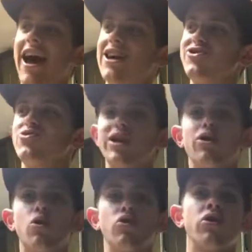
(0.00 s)
As you
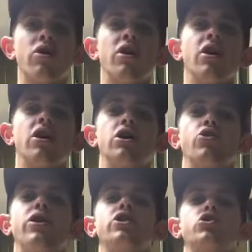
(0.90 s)
get older,
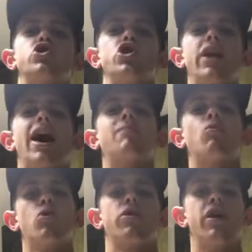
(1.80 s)
you should add more